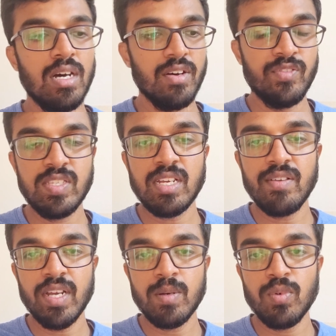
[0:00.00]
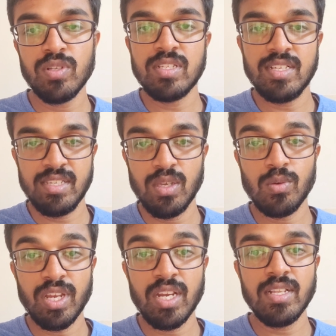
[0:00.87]
physical whiteboards, let's say you
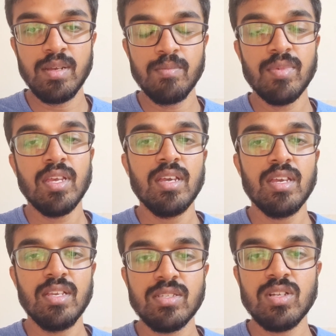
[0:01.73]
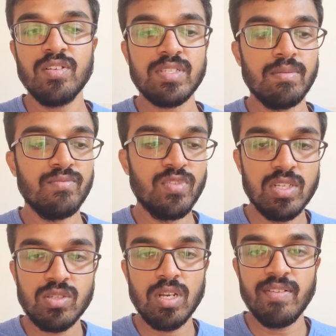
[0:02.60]
need them, instead of some
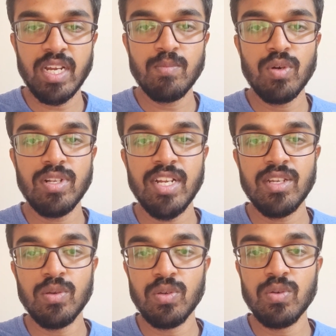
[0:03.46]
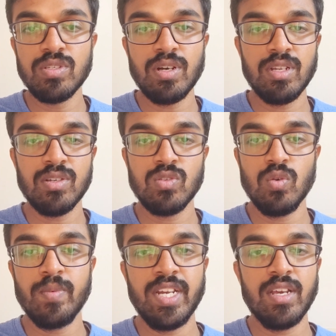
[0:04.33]
virtual whiteboard that you use on your
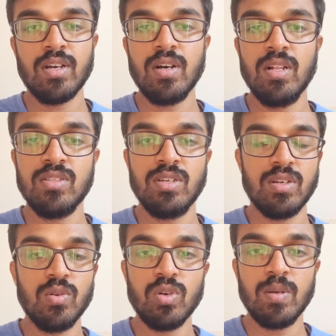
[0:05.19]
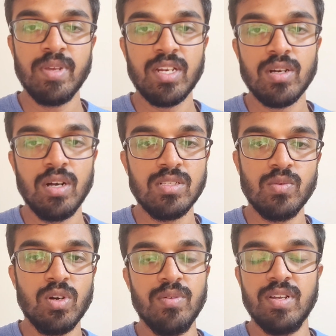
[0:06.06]
Zoom meeting calls or Google Meet calls or
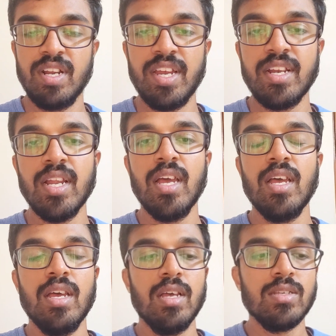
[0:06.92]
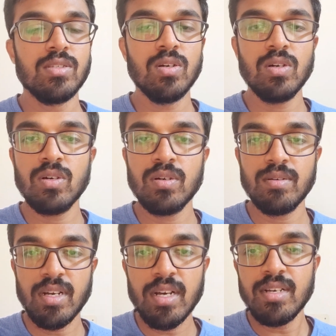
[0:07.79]
whatever, right? So
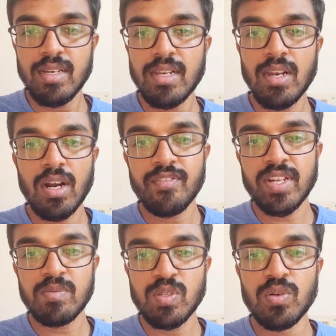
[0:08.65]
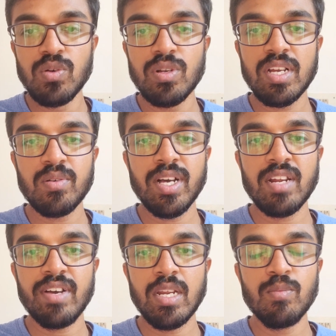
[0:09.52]
a lot of times you do require
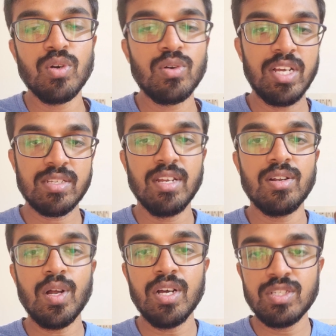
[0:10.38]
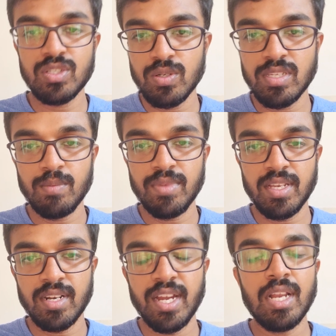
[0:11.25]
a whiteboard to actually draw and show
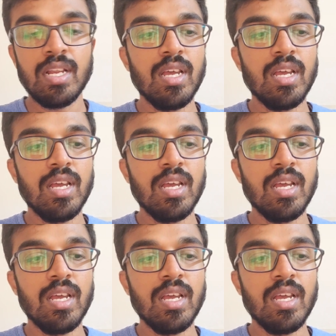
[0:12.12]
something, right?